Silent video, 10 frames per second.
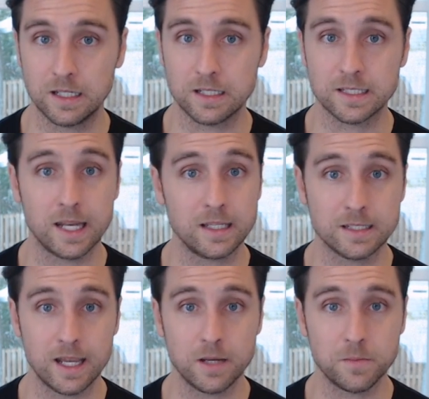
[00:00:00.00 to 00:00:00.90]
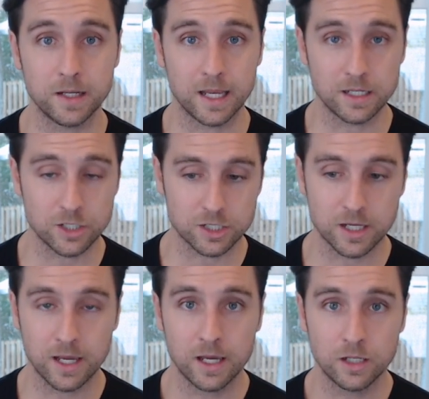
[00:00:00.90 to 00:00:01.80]
steady state, but again, just
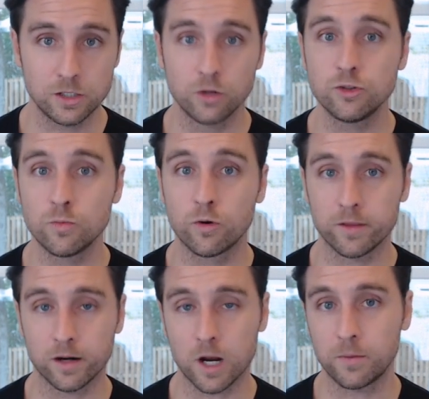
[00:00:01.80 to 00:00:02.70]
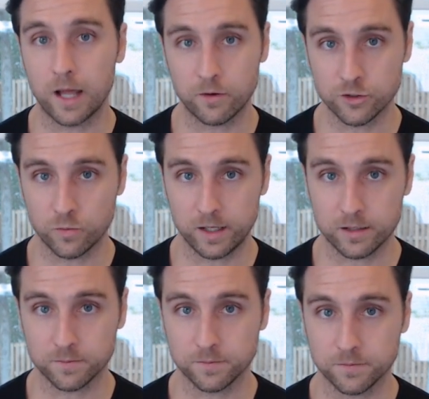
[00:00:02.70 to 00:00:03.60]
don't do more than a couple hours a
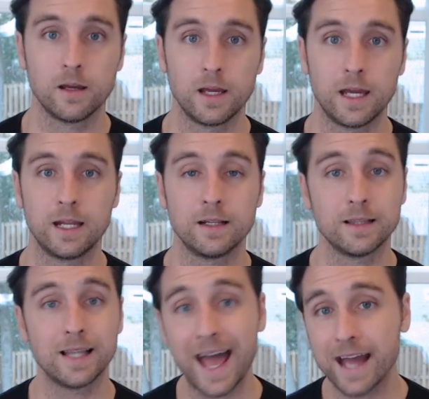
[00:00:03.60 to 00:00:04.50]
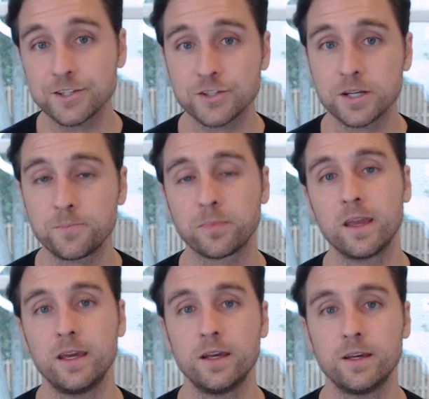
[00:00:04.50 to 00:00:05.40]
week. And last,
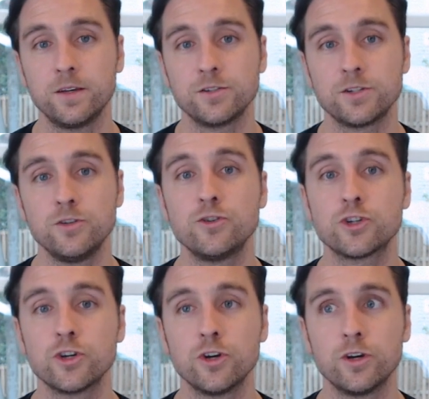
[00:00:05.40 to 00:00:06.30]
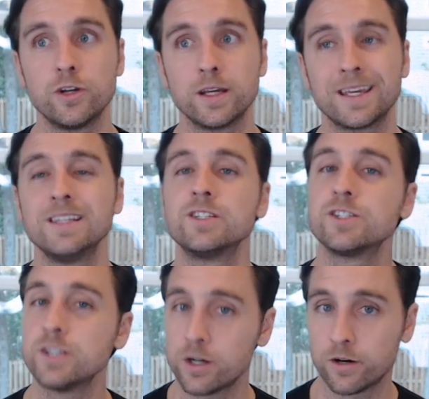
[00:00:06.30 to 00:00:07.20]
is you should
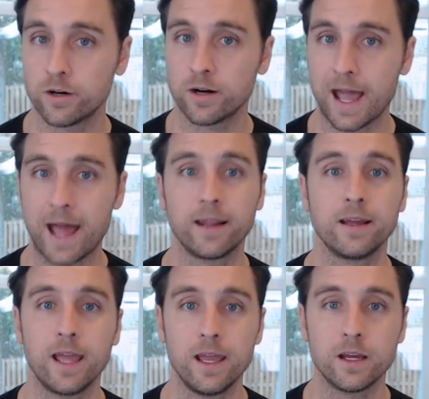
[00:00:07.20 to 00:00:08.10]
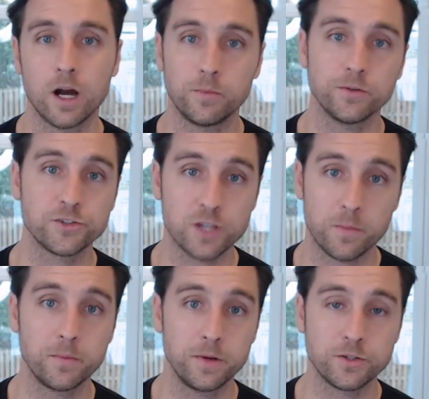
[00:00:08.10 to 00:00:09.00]
consider adding a couple
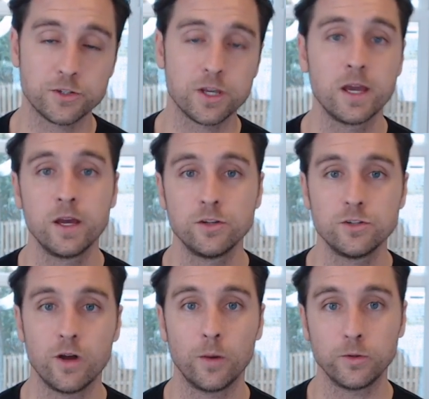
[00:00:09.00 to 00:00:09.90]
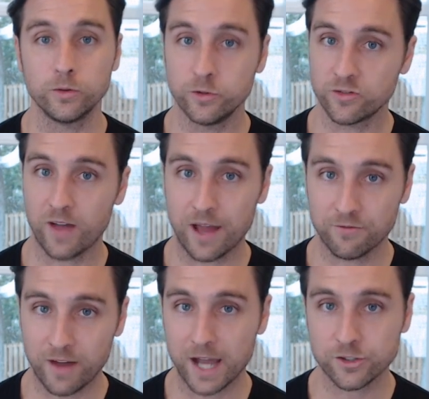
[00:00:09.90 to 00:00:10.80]
supplements to help you lose fat
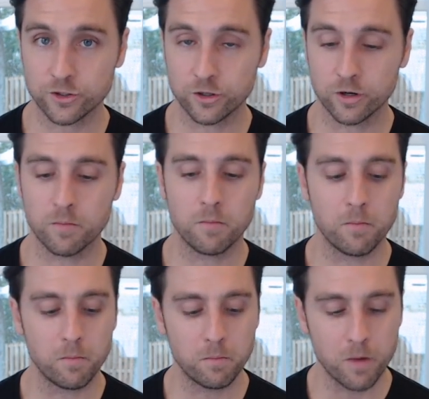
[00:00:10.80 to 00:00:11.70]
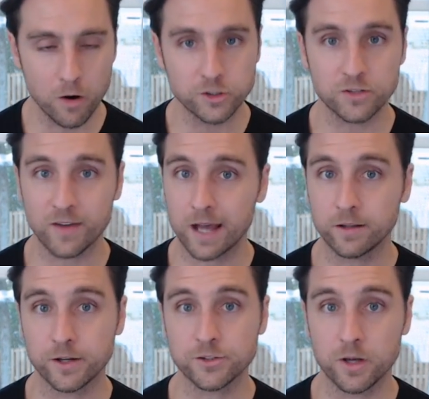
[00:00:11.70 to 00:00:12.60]
faster most fat
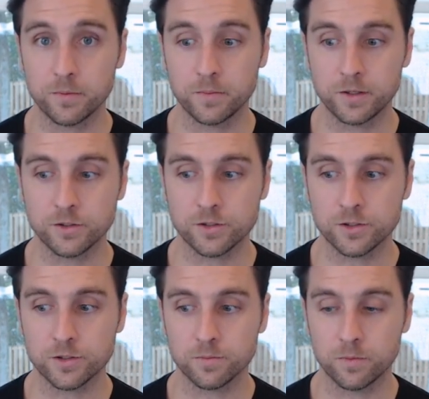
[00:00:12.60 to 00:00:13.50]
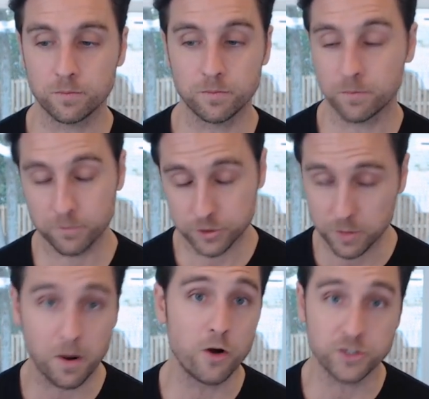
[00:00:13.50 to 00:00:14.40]
loss supplements,
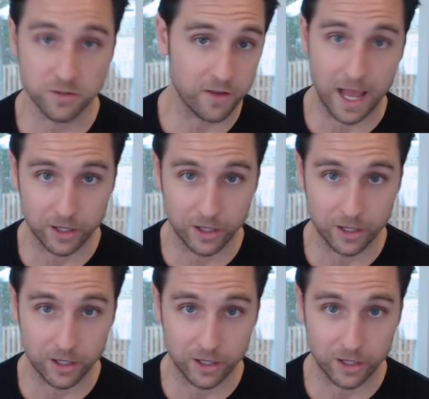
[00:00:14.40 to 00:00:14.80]
supposed fat